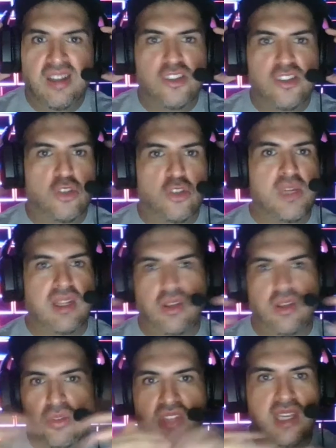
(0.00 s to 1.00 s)
so many
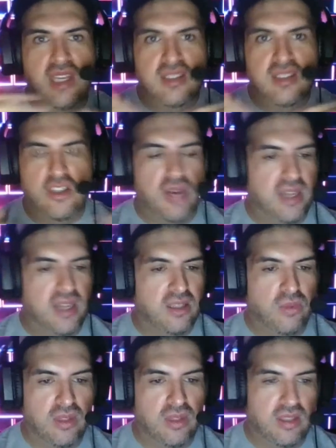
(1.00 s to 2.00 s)
little things
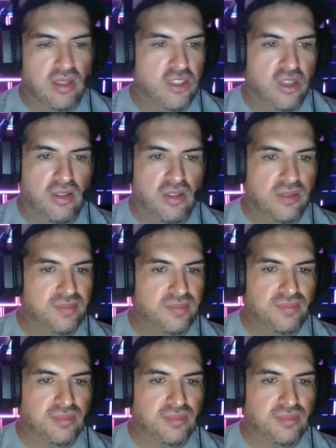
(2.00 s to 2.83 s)
interacting with each other.